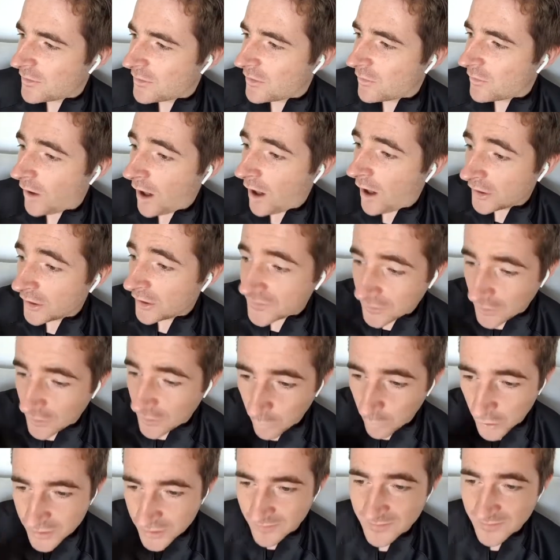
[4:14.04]
I used to go
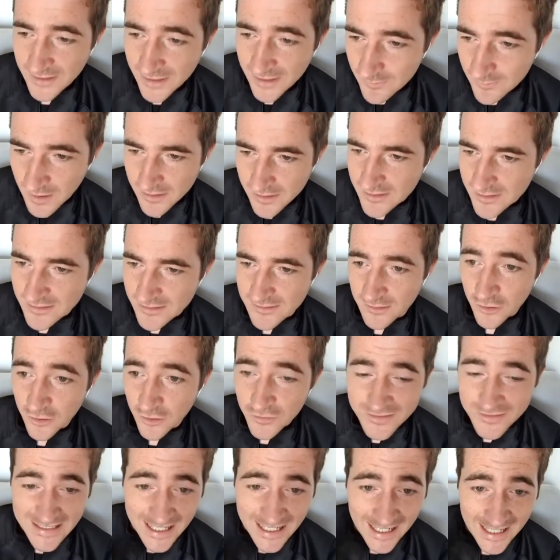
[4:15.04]
watch his league matches, and I
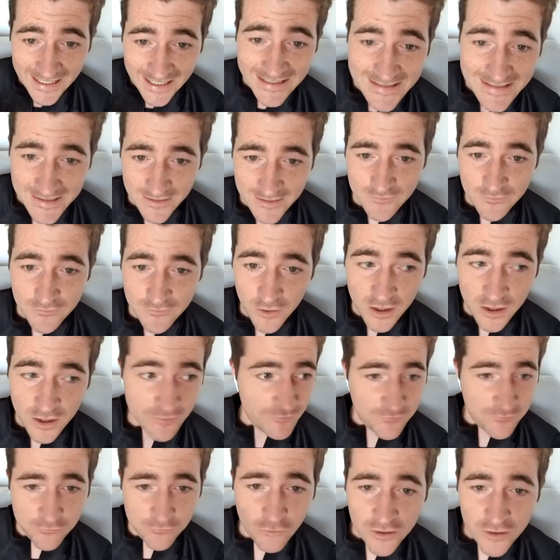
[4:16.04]
used to hate it for like
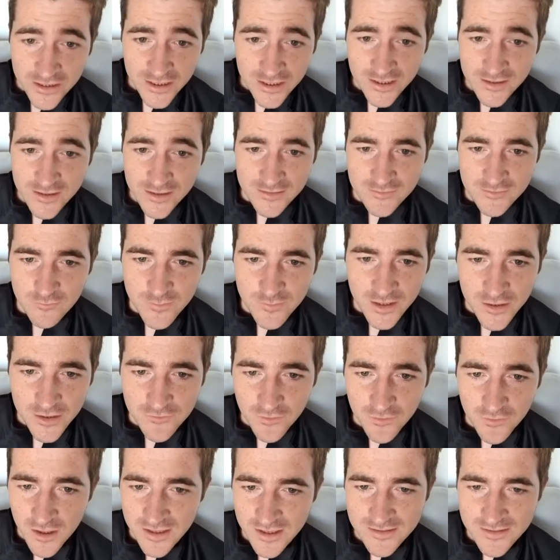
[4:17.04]
3 years. From the age
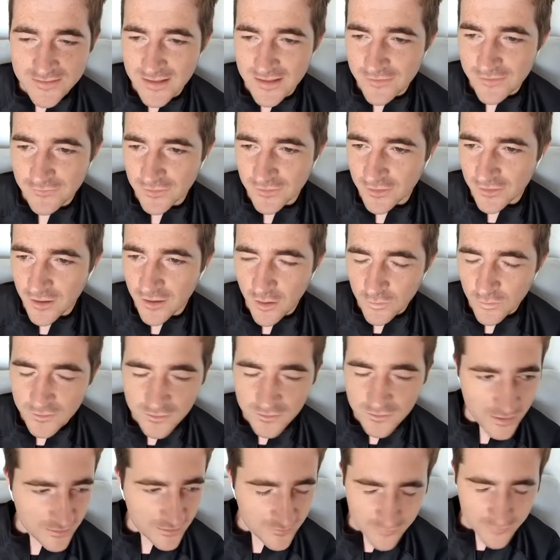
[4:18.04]
of like 7, I was
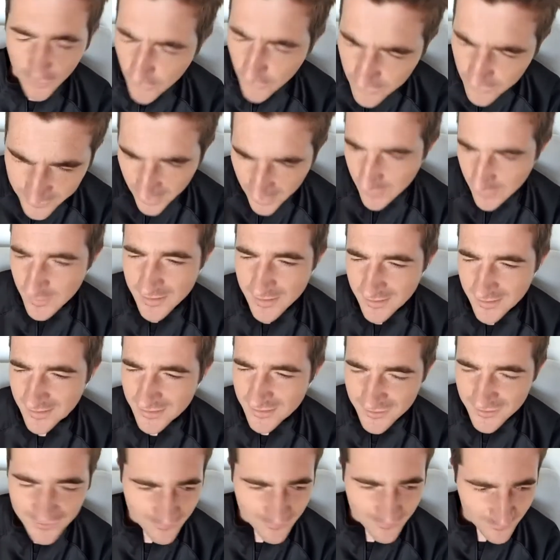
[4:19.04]
like, "Don't take me to
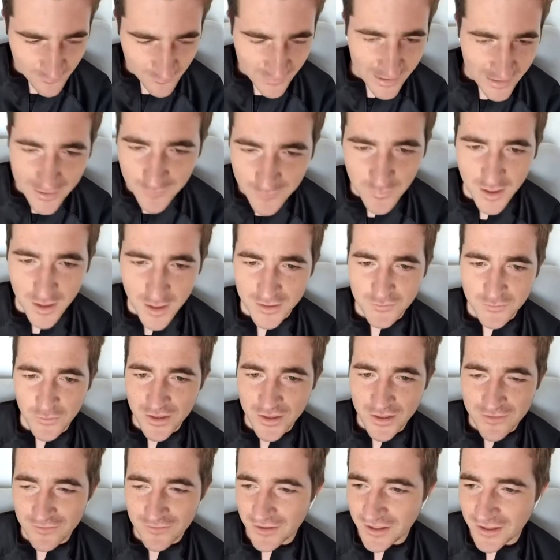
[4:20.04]
this league match,
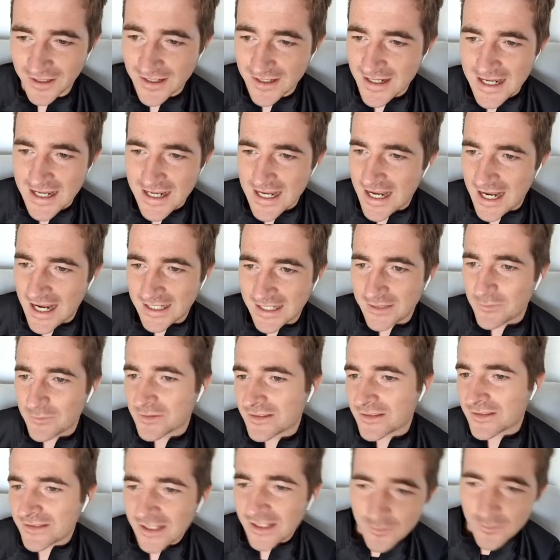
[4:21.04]
whatever." Like, and he would
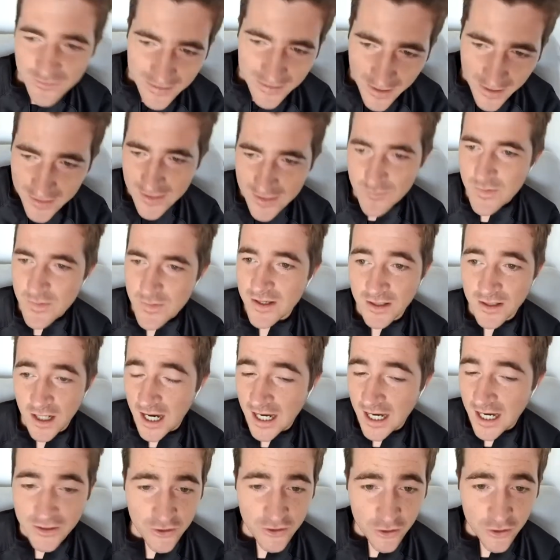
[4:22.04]
keep taking me, and I
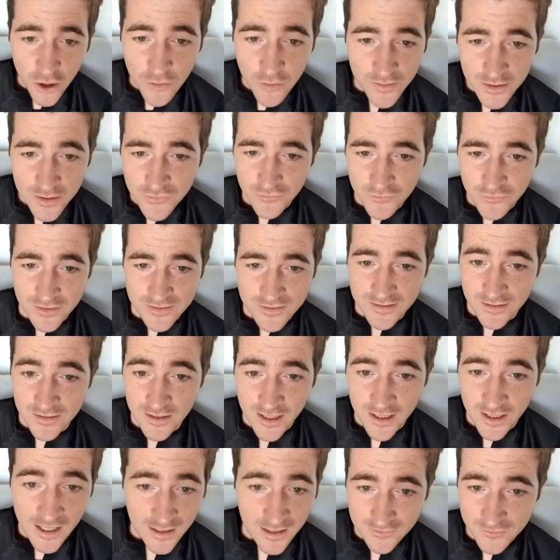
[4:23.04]
had no interest in
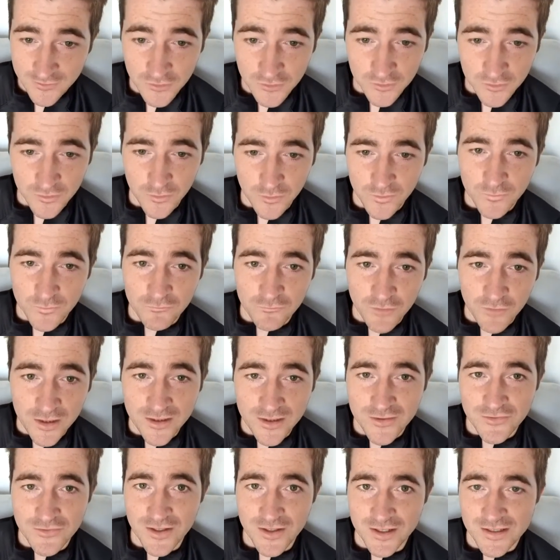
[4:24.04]
at all. It was really
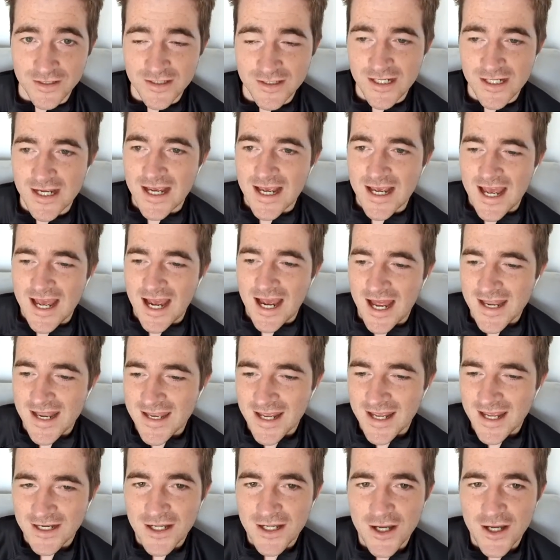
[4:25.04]
strange. And then